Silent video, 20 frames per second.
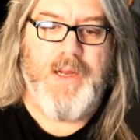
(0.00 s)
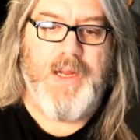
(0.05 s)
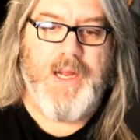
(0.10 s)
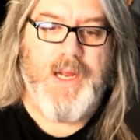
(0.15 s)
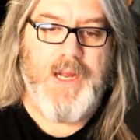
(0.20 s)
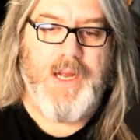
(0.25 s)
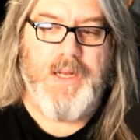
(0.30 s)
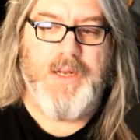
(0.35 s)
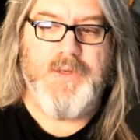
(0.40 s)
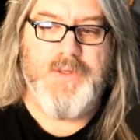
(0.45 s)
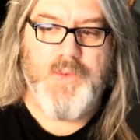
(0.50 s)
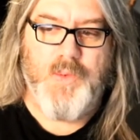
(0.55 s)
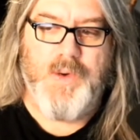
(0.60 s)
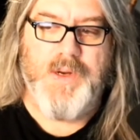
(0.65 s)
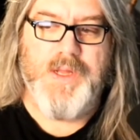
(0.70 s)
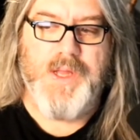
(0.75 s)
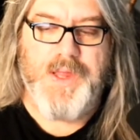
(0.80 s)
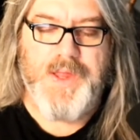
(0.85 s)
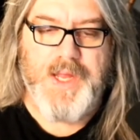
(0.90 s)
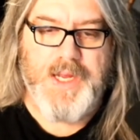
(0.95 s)
And it's one
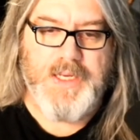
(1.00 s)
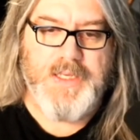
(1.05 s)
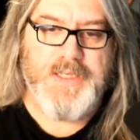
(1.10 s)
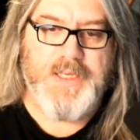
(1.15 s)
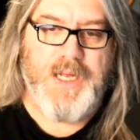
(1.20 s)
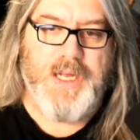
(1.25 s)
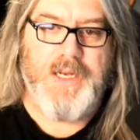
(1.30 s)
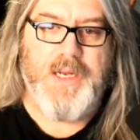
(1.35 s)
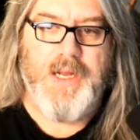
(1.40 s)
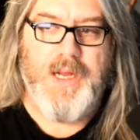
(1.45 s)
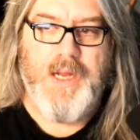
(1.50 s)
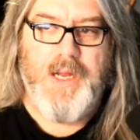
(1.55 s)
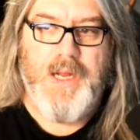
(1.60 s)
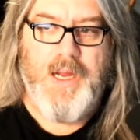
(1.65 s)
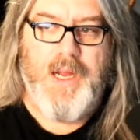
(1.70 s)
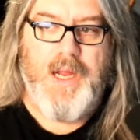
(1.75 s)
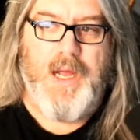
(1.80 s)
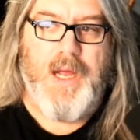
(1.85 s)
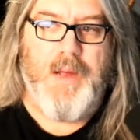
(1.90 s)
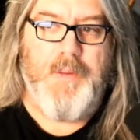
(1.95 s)
of the things that
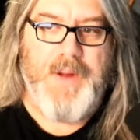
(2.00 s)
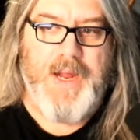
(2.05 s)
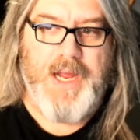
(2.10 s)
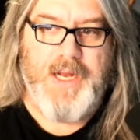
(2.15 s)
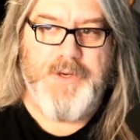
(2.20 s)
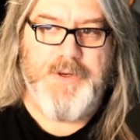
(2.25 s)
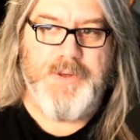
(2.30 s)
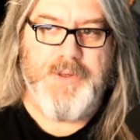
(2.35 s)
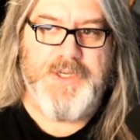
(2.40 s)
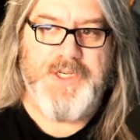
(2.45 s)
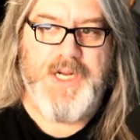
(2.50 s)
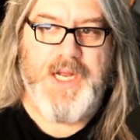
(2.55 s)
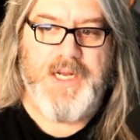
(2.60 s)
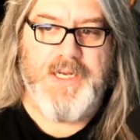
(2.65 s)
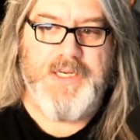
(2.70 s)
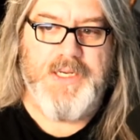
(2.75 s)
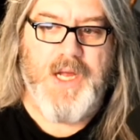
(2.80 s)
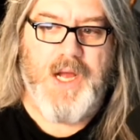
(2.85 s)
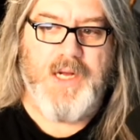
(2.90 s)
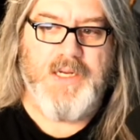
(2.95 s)
um, Andrew
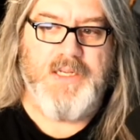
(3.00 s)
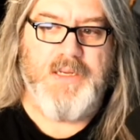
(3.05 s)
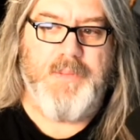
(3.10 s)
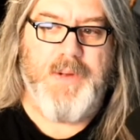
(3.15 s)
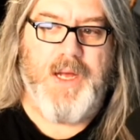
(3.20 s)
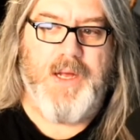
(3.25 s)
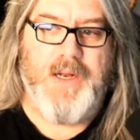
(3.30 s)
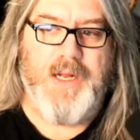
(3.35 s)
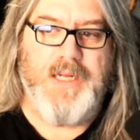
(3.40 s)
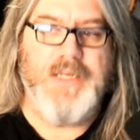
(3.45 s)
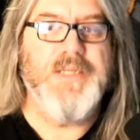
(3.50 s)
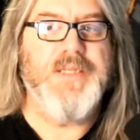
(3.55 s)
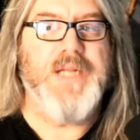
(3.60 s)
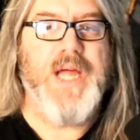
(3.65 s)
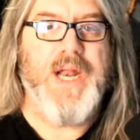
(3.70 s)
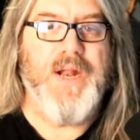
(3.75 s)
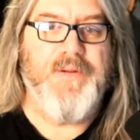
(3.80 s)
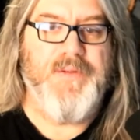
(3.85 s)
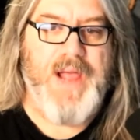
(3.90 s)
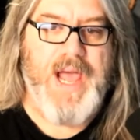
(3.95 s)
Chen talks about
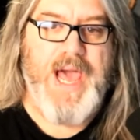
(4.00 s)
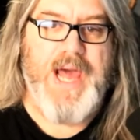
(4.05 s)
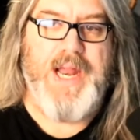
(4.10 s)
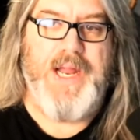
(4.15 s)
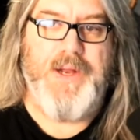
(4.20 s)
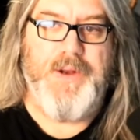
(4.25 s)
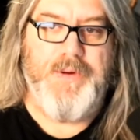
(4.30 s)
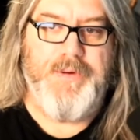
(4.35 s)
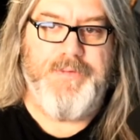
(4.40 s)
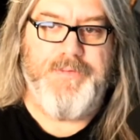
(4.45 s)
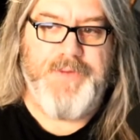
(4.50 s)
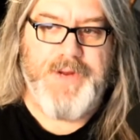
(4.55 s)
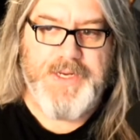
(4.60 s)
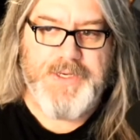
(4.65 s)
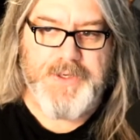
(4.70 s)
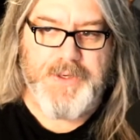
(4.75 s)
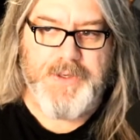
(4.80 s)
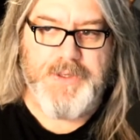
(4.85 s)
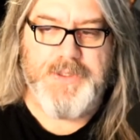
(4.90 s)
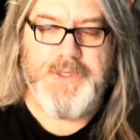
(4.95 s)
instead of adding new
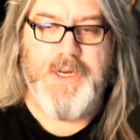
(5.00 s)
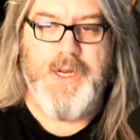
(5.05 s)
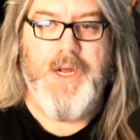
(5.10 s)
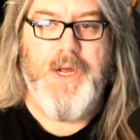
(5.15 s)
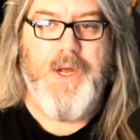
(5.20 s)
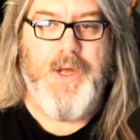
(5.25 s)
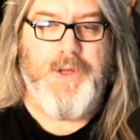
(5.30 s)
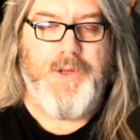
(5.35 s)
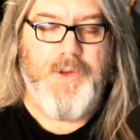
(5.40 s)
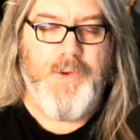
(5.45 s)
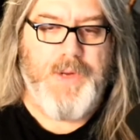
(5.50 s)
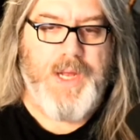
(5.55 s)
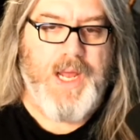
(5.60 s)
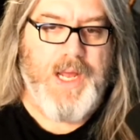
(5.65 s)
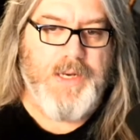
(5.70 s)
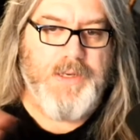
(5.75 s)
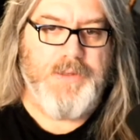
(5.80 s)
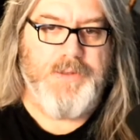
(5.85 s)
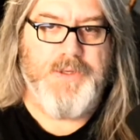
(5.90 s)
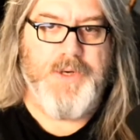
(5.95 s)
features, you
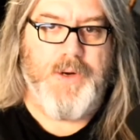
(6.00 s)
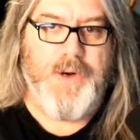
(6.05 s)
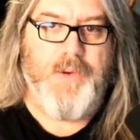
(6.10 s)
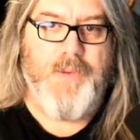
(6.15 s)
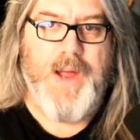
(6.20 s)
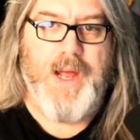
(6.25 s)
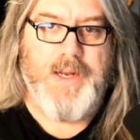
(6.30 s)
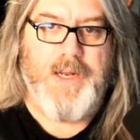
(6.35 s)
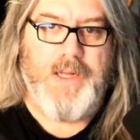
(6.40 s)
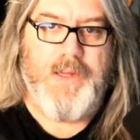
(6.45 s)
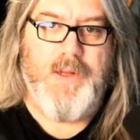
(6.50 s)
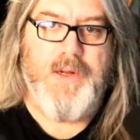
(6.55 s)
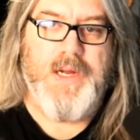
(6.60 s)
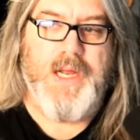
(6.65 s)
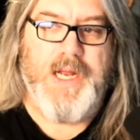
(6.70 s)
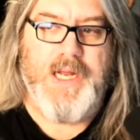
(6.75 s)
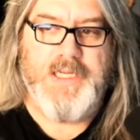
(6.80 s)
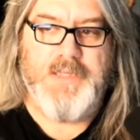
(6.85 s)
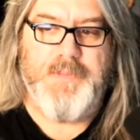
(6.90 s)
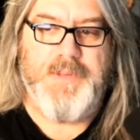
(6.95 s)
can turn around and look
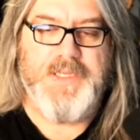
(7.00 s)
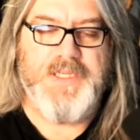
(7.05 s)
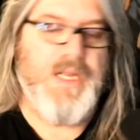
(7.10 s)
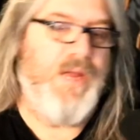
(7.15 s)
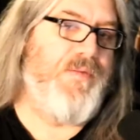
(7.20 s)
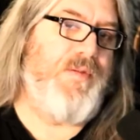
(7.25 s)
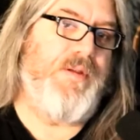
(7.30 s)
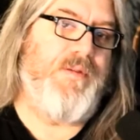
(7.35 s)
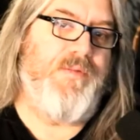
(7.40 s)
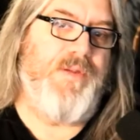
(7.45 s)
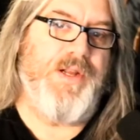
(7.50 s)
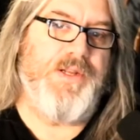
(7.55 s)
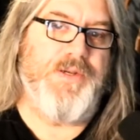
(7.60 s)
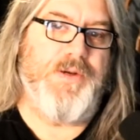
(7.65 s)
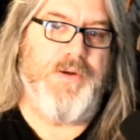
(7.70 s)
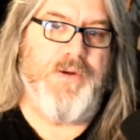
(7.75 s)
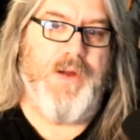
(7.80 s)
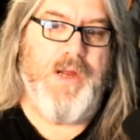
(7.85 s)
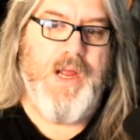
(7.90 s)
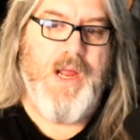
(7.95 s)
at a specific
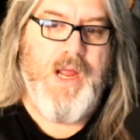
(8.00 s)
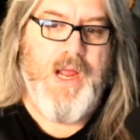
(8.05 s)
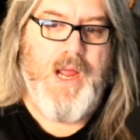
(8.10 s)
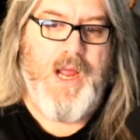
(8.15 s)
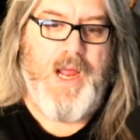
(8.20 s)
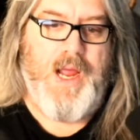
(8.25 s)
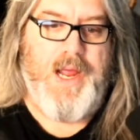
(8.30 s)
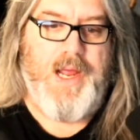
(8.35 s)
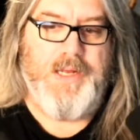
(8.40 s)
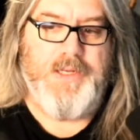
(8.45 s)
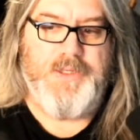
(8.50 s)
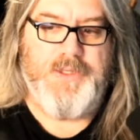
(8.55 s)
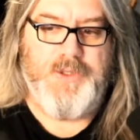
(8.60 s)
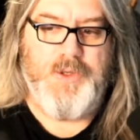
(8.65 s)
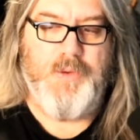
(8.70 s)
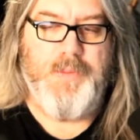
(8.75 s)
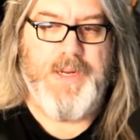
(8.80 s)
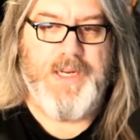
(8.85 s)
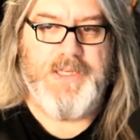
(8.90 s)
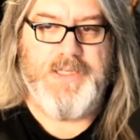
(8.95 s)
feature and
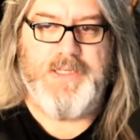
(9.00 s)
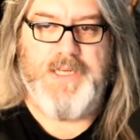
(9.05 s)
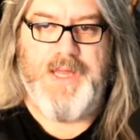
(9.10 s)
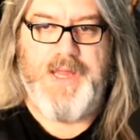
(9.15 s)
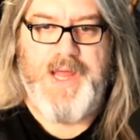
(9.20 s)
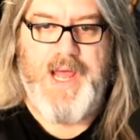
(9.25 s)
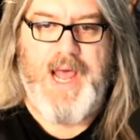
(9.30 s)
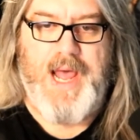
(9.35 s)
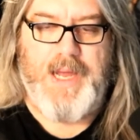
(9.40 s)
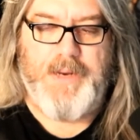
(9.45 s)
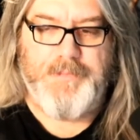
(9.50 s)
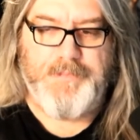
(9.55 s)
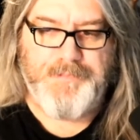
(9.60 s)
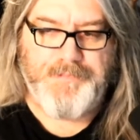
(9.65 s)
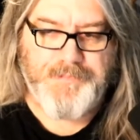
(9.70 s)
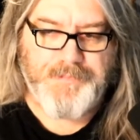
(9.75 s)
zoom into that.